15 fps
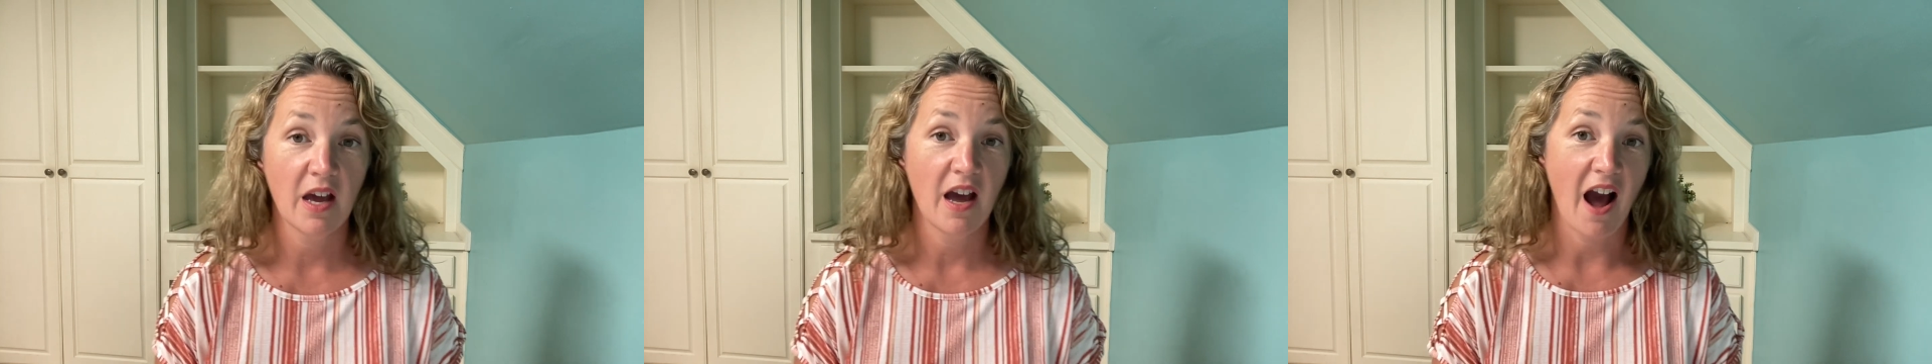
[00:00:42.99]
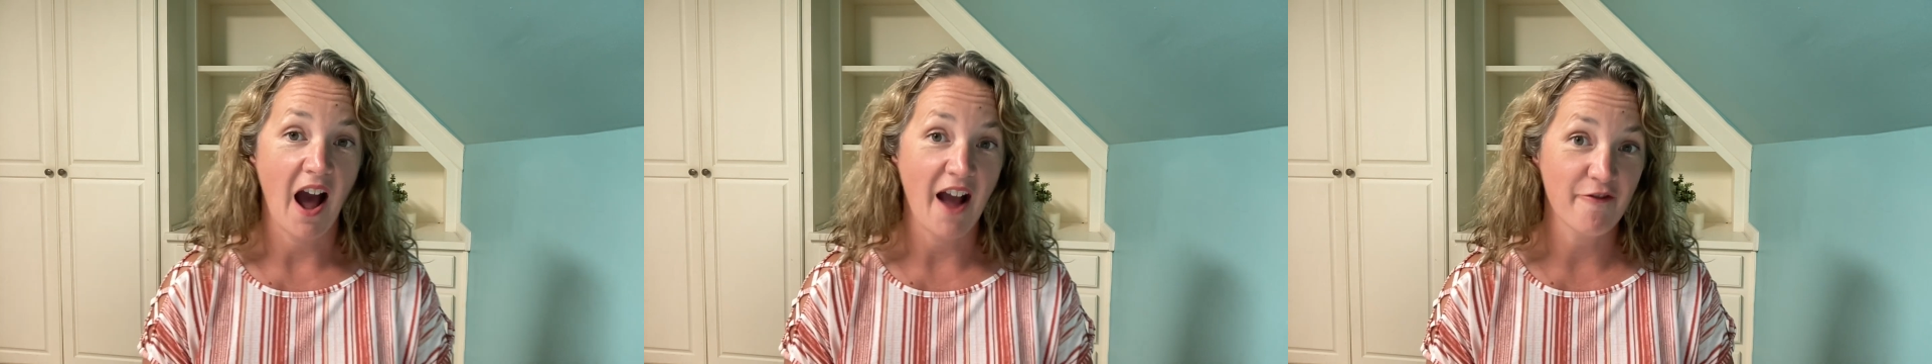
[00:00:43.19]

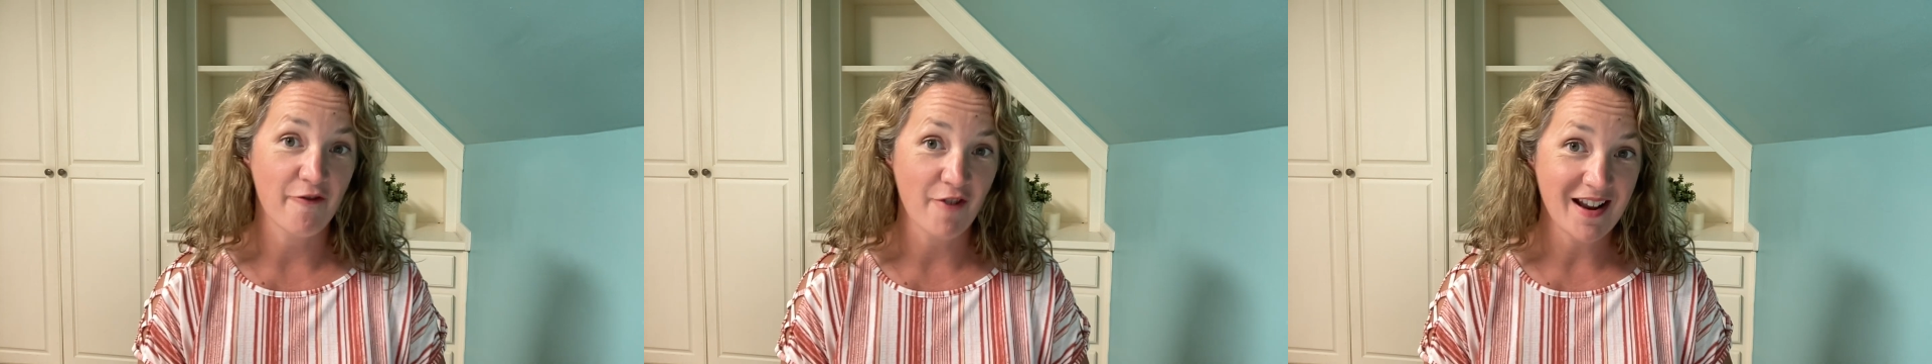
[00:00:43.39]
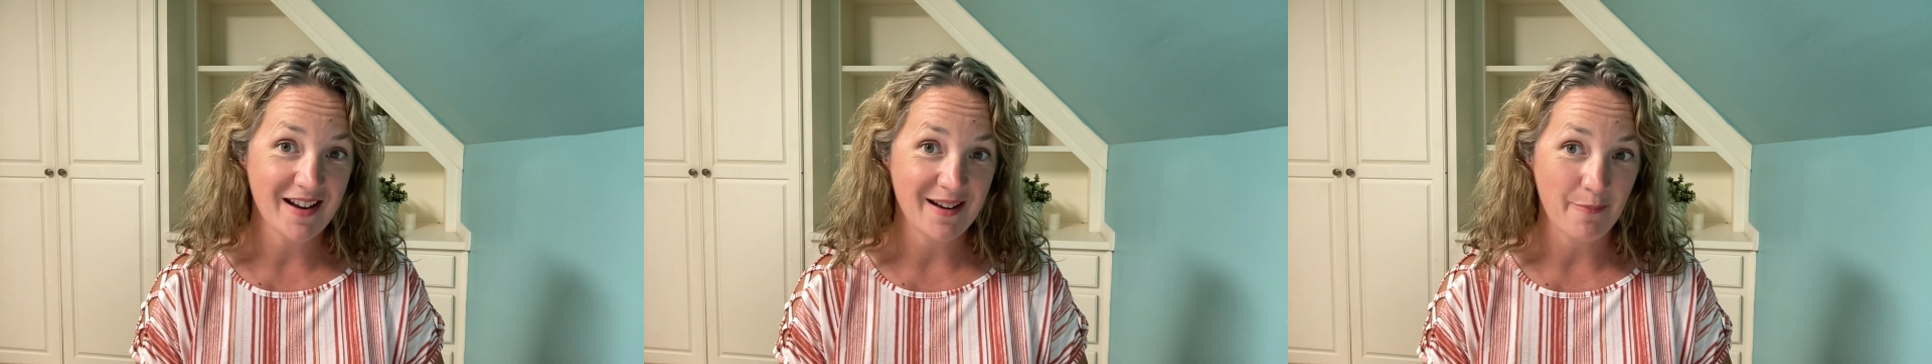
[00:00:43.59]
I've
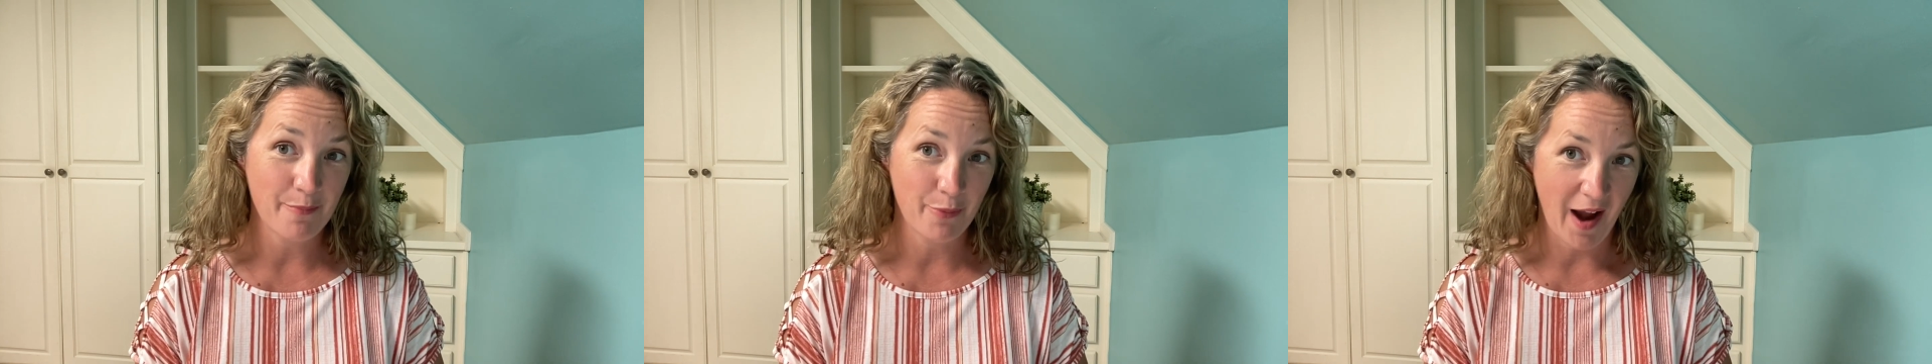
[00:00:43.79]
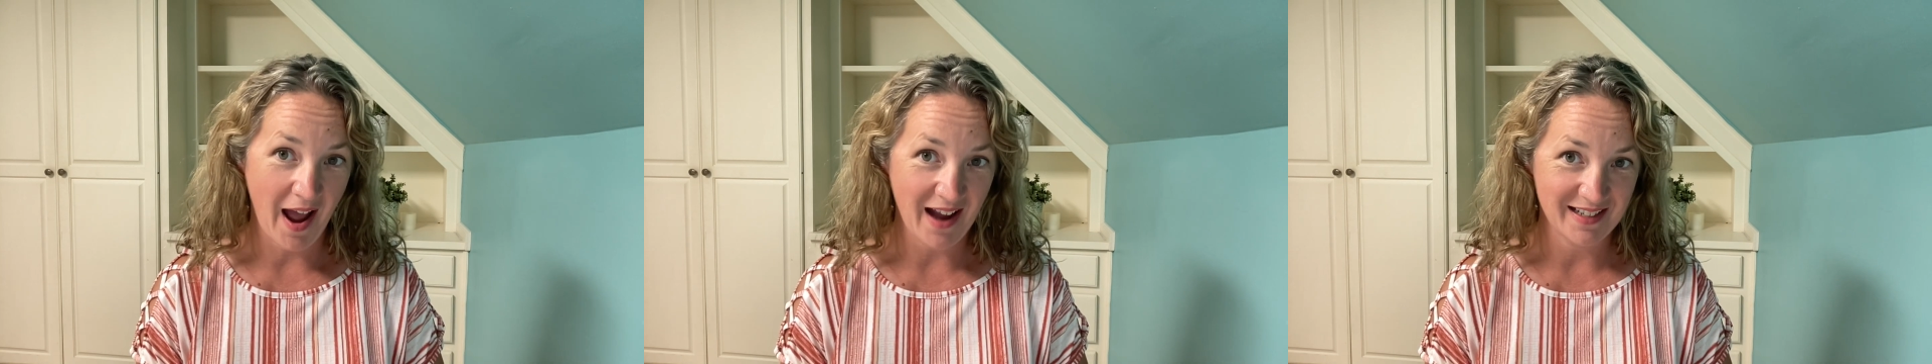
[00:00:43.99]
written
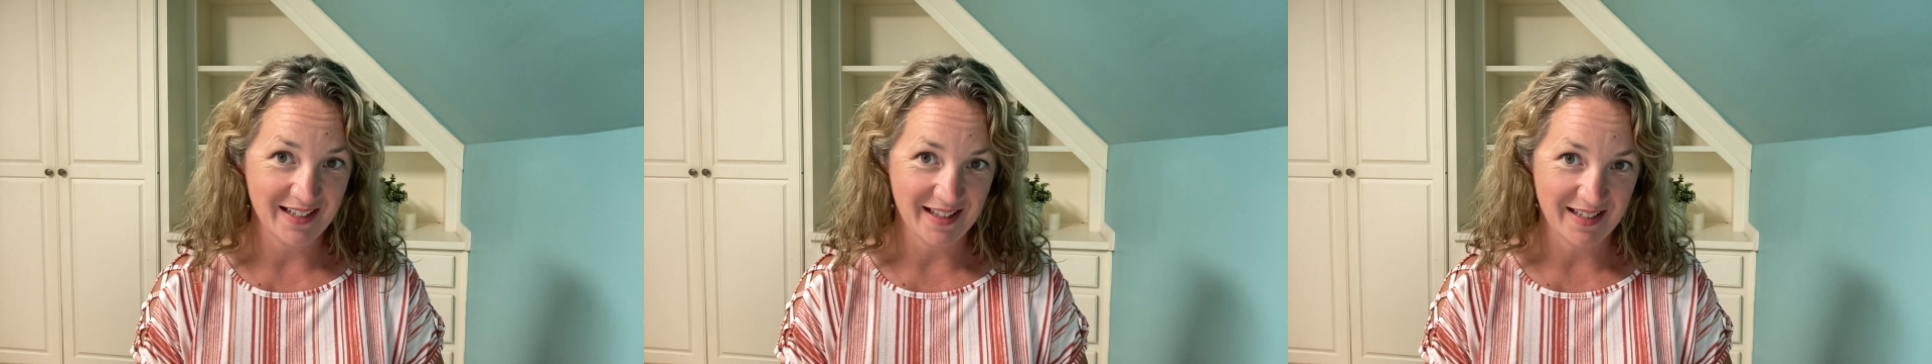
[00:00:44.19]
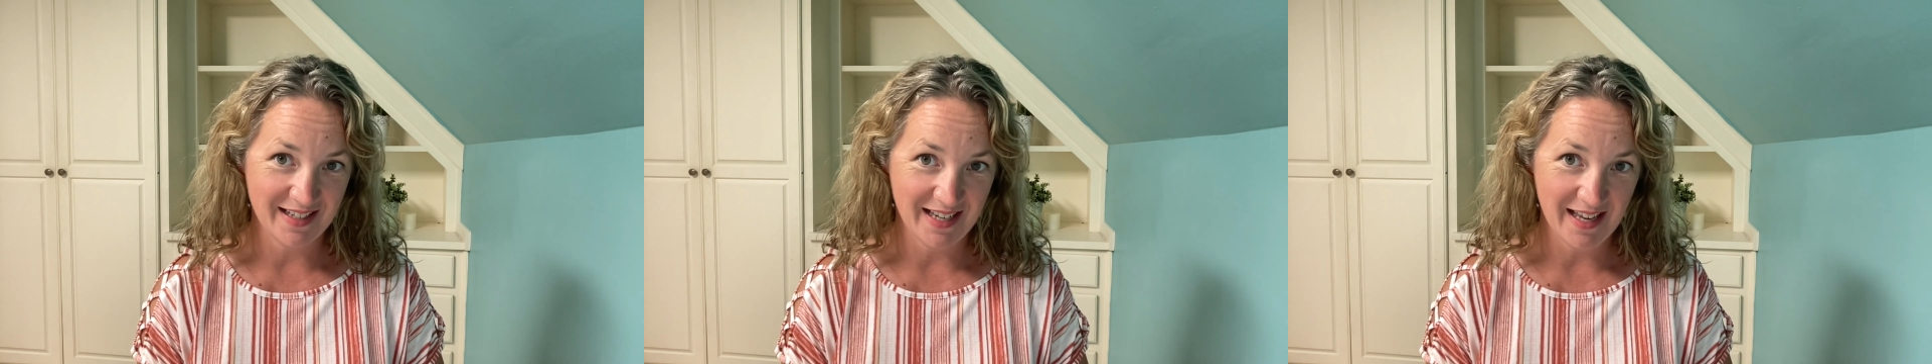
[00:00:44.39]

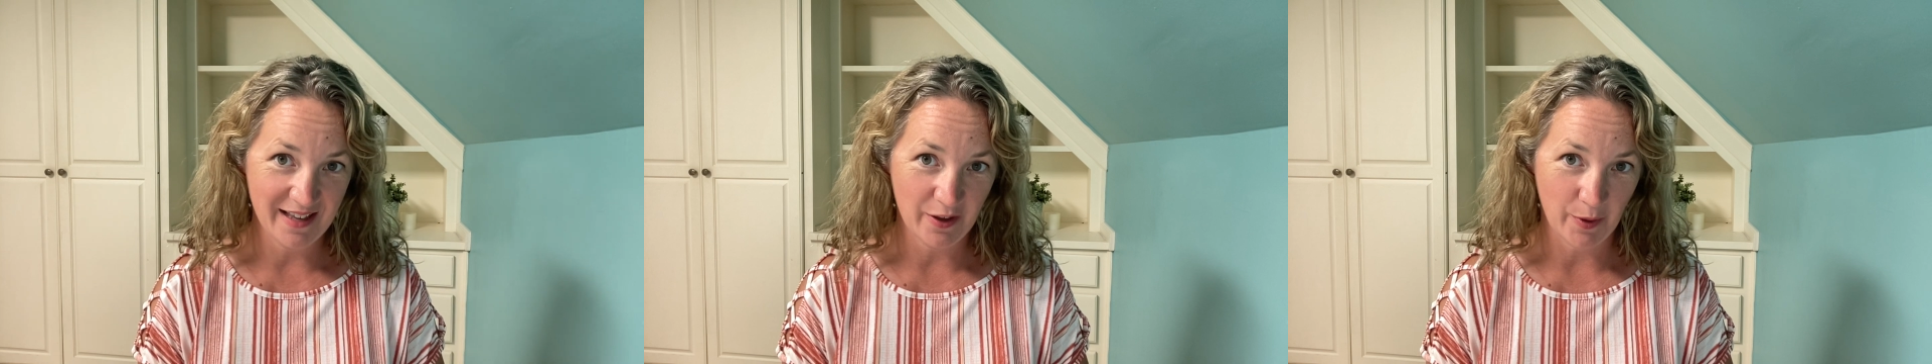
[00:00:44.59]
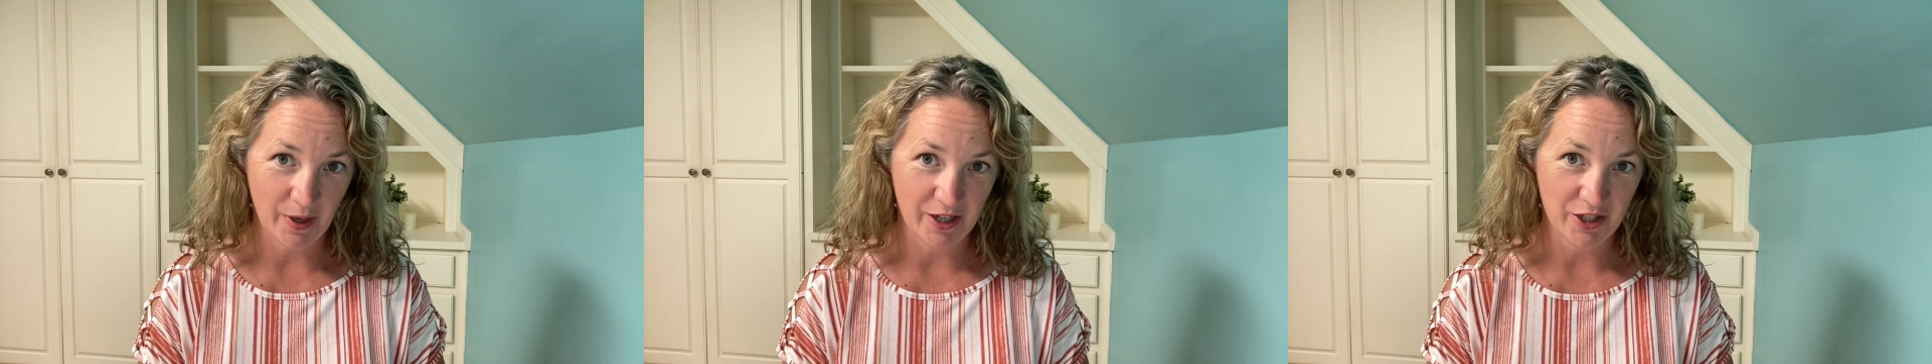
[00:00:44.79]
practice TEAS
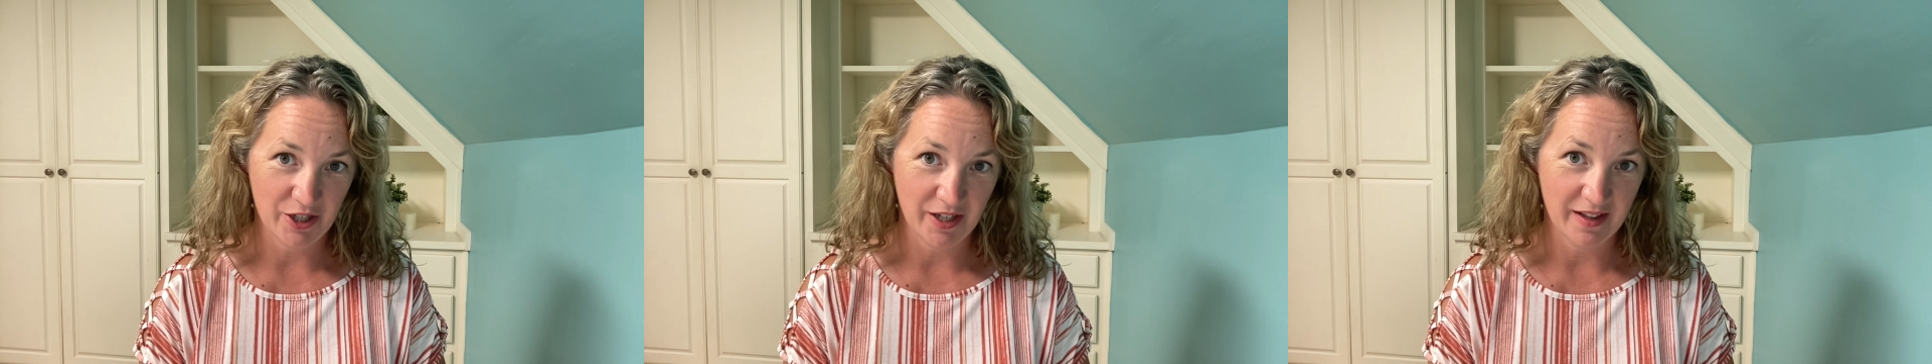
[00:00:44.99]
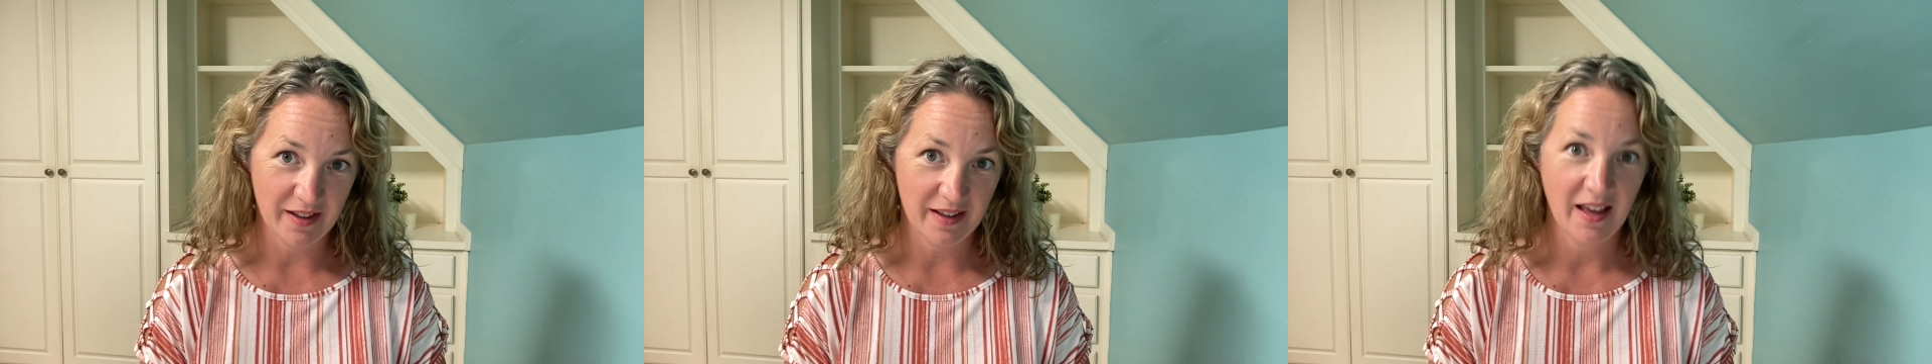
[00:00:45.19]

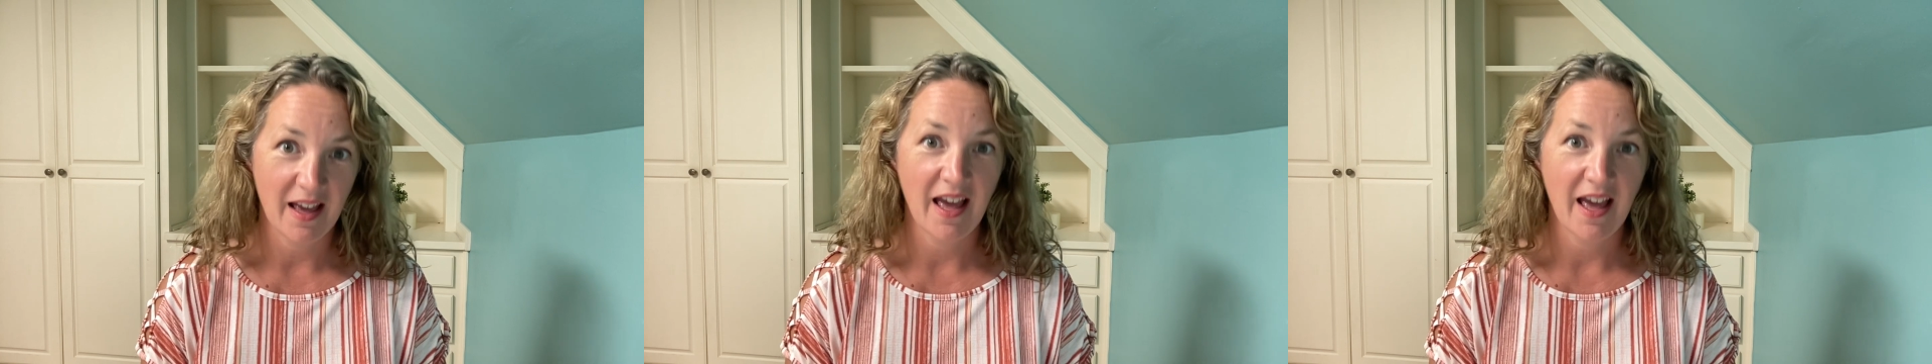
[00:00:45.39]
questions,